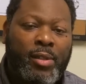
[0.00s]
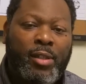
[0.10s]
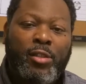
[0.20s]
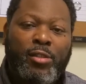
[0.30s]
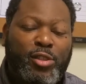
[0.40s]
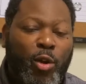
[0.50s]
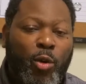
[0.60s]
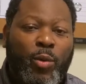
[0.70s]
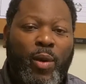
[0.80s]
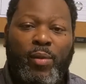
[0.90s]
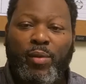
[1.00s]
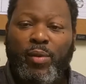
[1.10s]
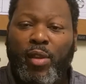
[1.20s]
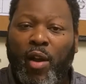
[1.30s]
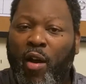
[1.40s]
So the
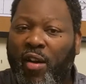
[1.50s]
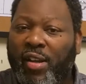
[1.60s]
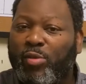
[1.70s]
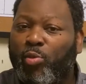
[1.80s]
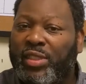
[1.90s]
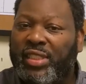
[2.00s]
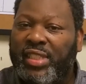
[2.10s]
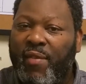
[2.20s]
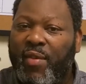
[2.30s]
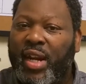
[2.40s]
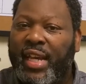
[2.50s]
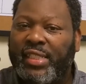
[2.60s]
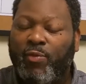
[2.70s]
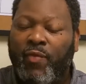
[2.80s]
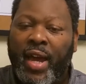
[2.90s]
Hulk was never
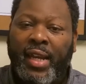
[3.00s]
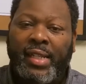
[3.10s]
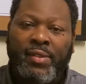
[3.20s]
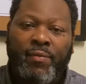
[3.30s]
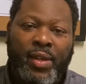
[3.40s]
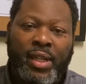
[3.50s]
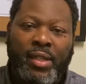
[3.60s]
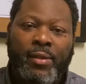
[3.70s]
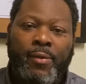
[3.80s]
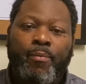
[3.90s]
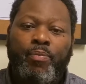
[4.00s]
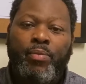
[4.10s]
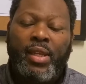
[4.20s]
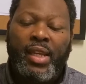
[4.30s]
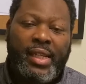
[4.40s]
classified as a villain
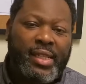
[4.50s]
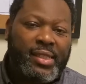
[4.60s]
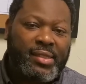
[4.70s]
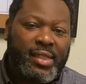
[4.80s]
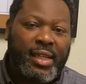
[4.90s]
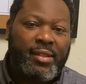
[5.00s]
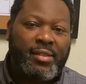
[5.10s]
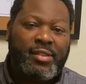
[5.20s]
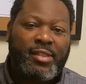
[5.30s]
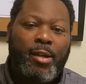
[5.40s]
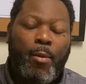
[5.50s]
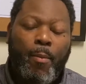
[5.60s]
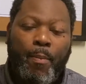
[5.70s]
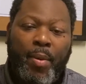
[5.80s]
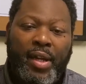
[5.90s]
in the sense,
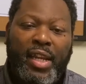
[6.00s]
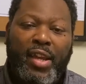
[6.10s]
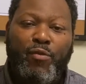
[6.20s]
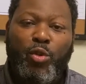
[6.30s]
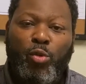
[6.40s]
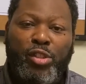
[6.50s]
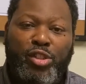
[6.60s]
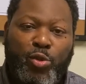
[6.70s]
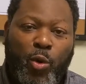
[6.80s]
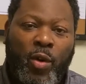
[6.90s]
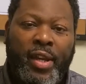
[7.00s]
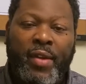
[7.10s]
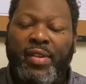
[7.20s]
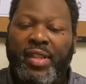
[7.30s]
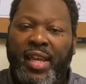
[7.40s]
but if you destroying
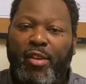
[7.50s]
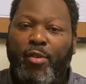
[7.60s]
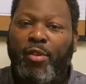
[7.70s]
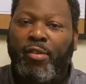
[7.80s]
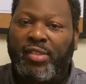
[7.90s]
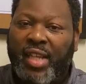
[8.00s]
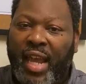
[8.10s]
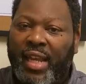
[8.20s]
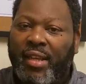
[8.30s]
everything in your sight,